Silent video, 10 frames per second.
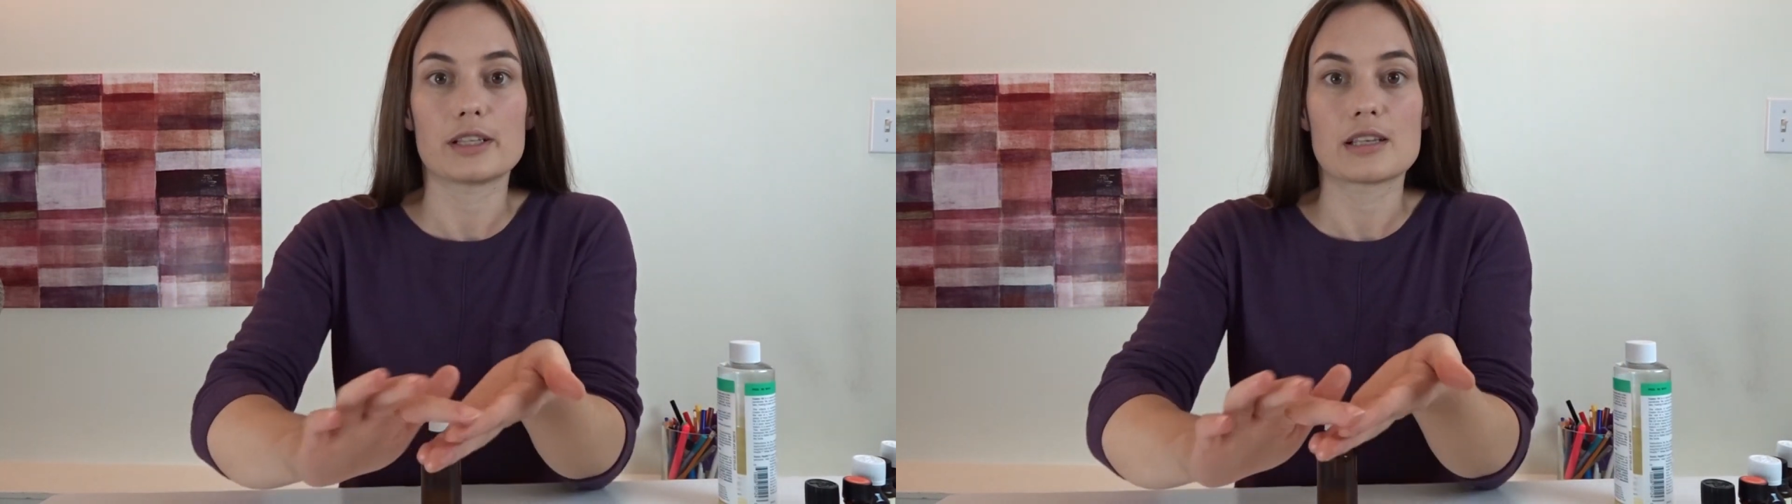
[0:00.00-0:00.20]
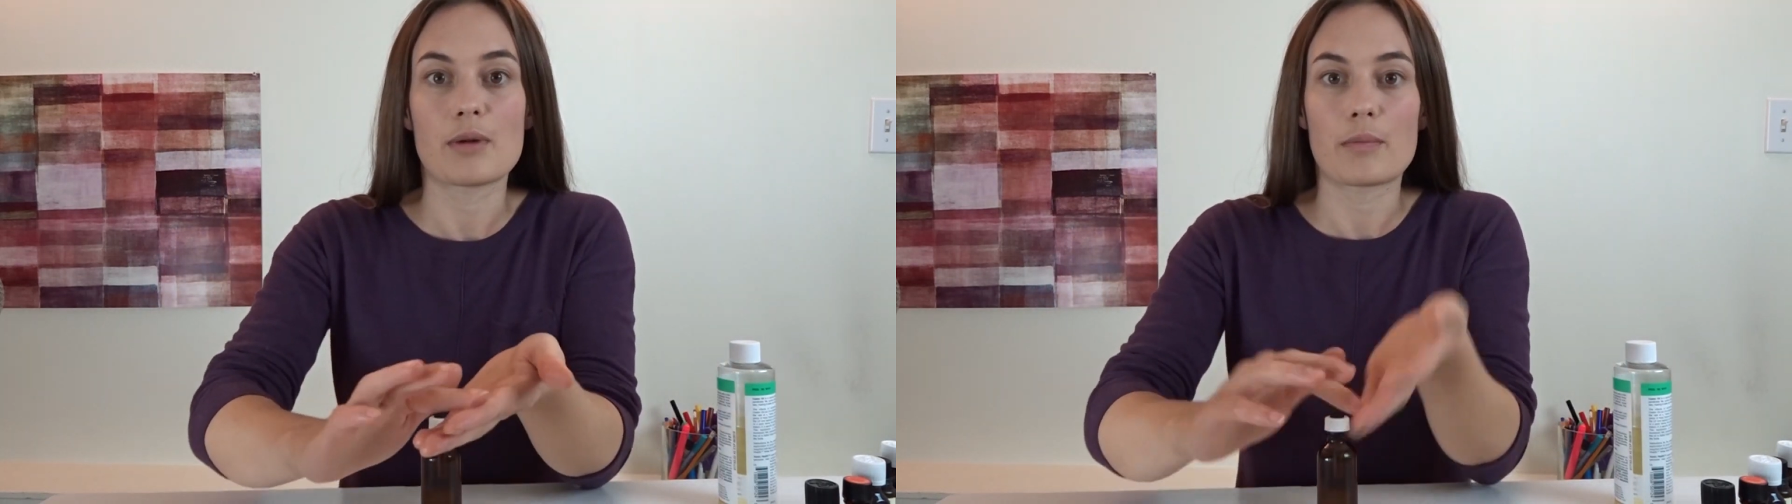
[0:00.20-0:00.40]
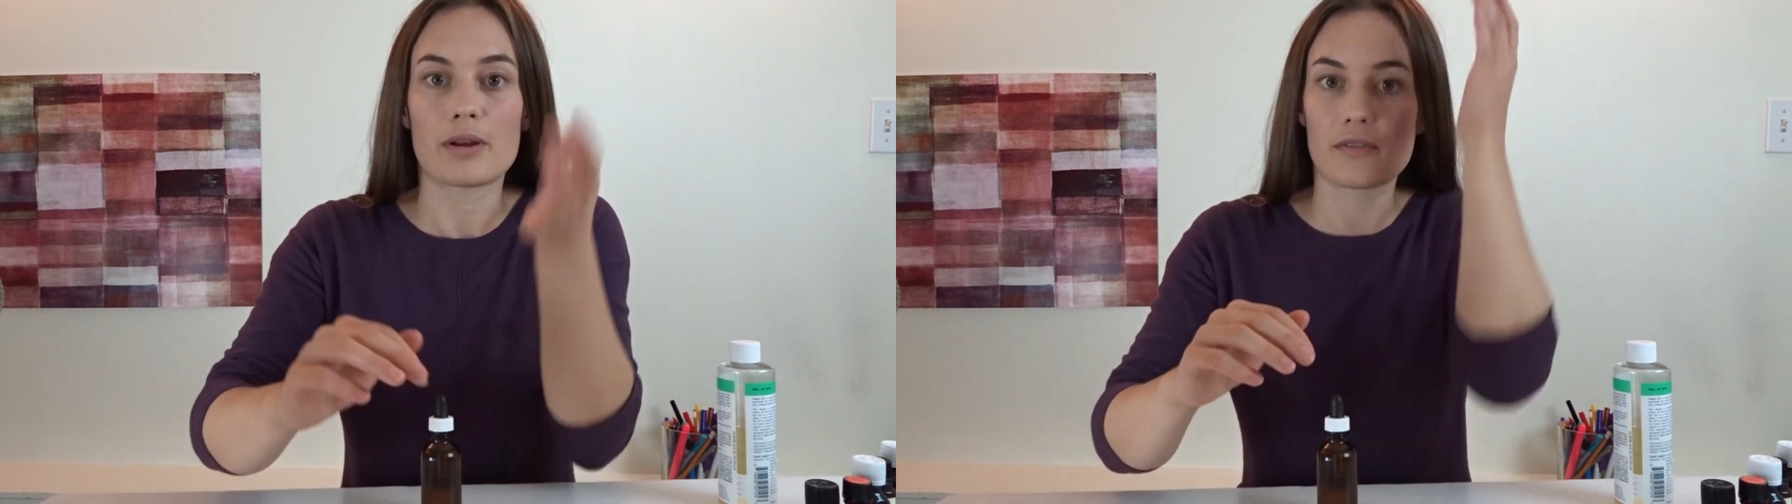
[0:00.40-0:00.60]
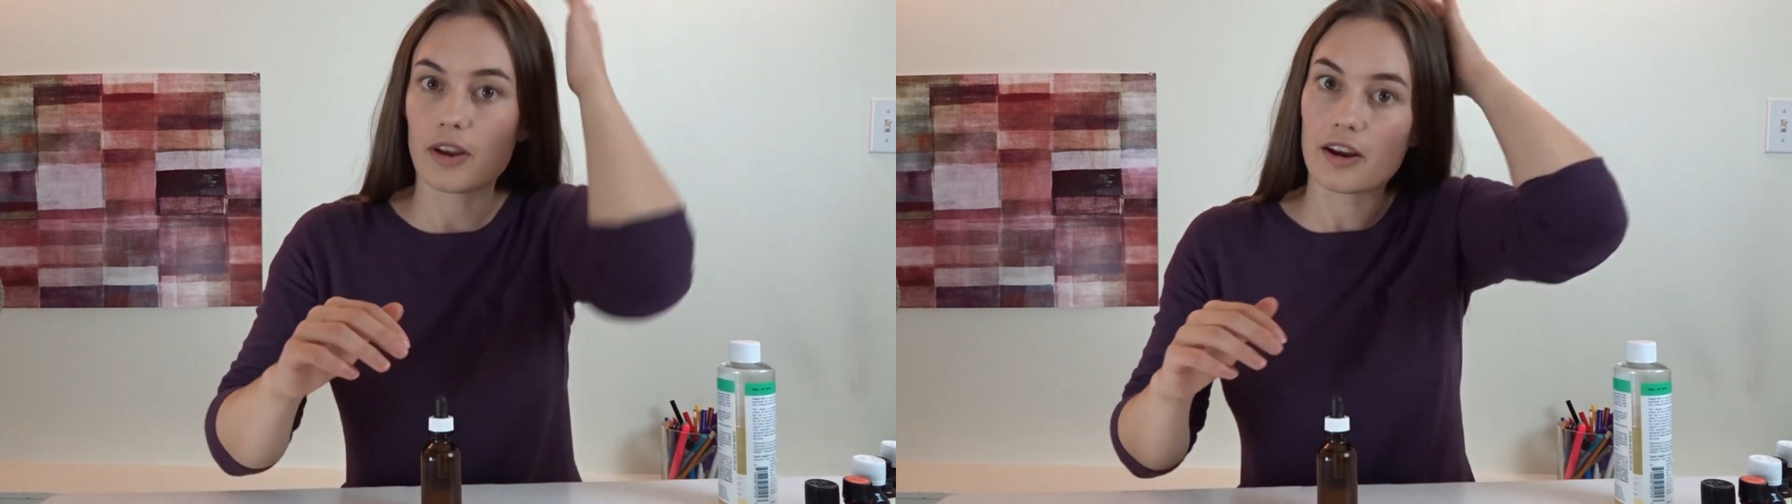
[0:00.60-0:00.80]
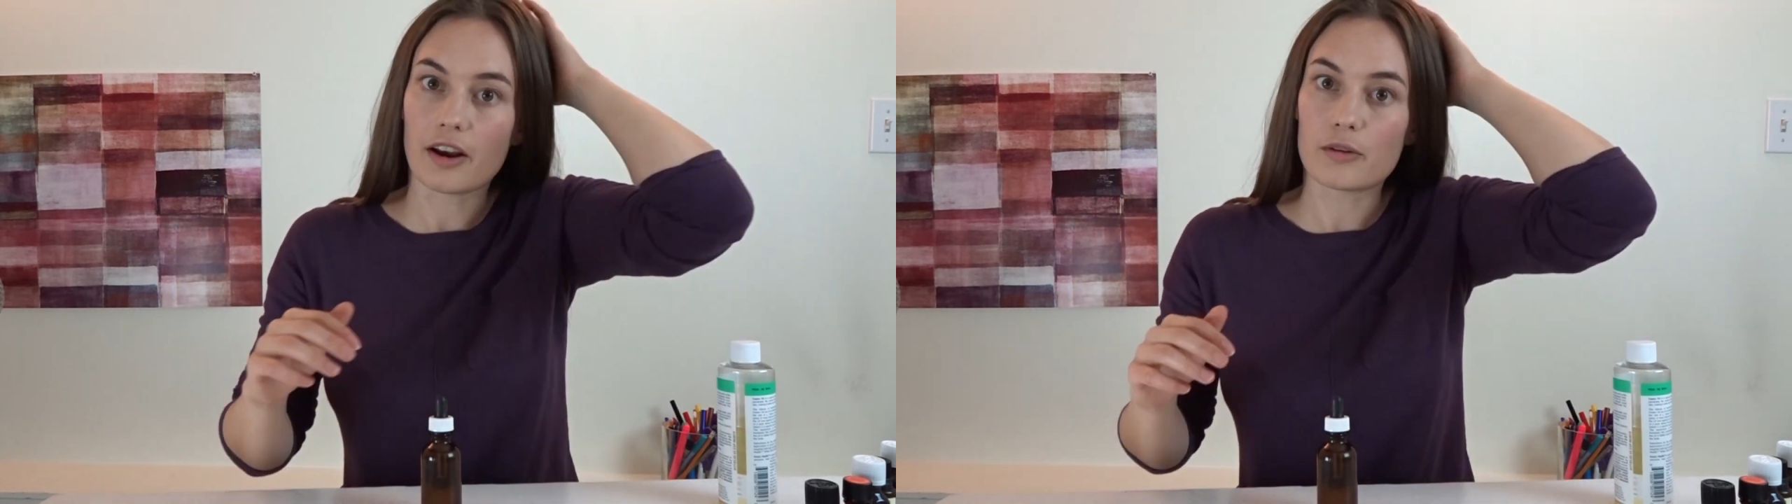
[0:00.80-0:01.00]
some on my
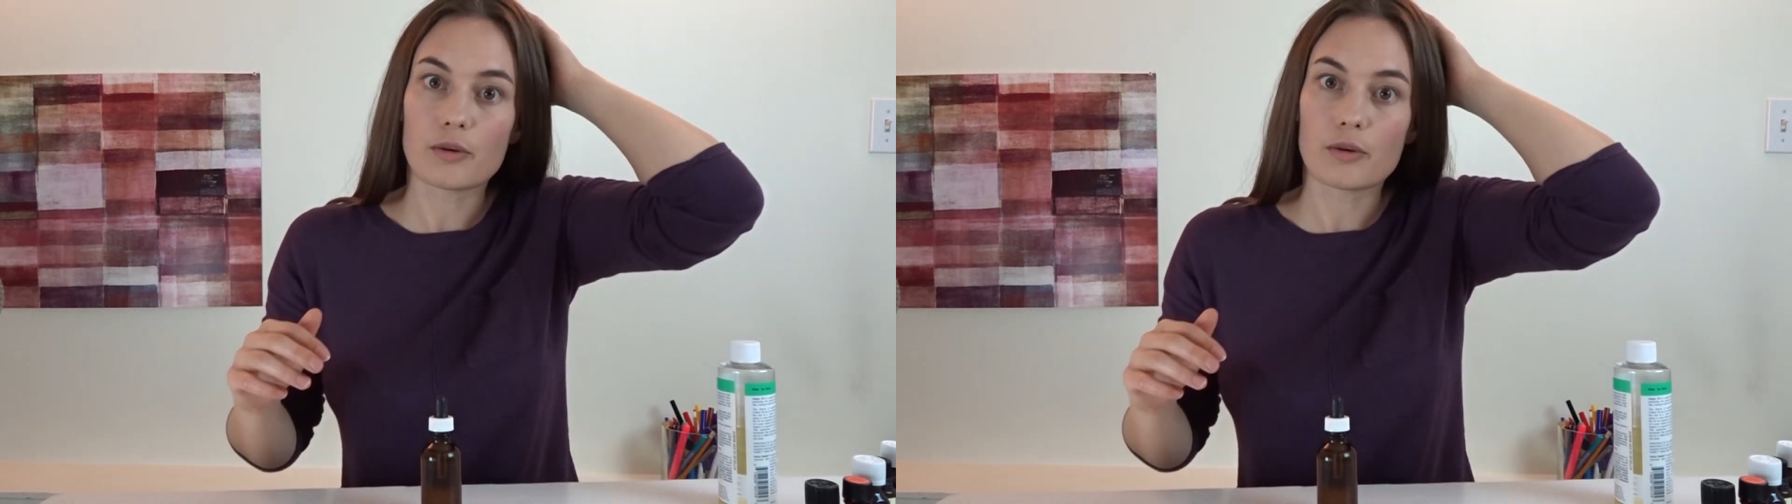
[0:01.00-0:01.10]
finger and